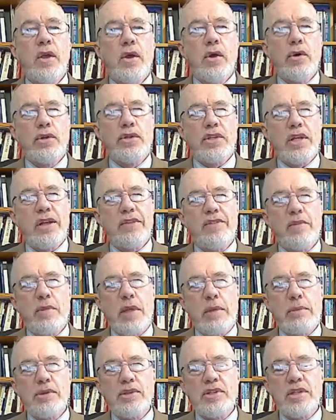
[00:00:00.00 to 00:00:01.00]
Also for
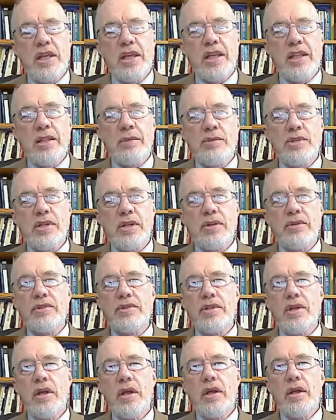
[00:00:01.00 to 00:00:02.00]
people seeing
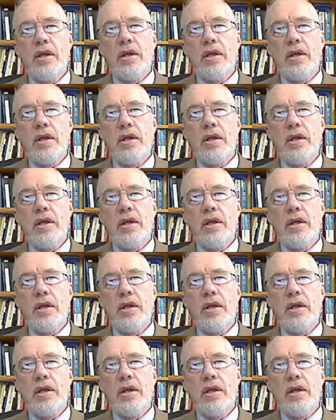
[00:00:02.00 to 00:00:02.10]
themselves